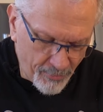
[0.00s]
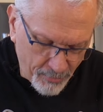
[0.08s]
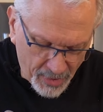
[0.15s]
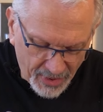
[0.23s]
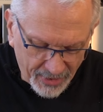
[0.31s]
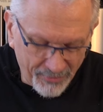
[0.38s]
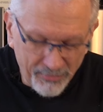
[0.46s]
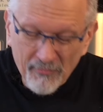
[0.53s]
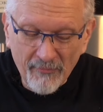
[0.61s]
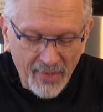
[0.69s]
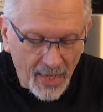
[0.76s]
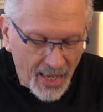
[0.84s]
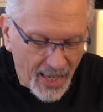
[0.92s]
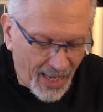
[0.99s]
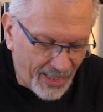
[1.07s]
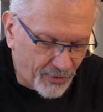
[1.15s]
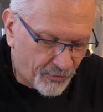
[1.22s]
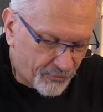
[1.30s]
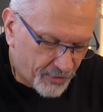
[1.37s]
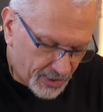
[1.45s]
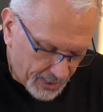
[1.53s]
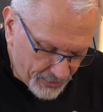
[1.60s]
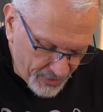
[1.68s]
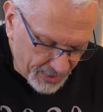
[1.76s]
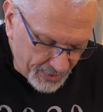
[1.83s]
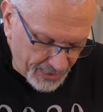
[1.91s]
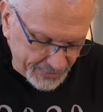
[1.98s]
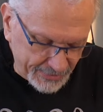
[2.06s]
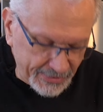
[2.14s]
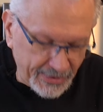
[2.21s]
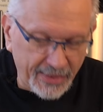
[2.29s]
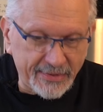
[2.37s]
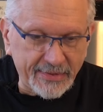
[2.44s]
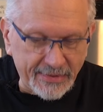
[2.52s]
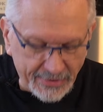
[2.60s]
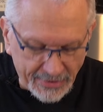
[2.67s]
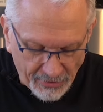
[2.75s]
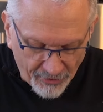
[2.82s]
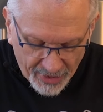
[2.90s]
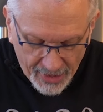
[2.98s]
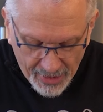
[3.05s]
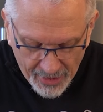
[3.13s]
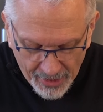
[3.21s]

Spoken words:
but I don't really think that's necessary.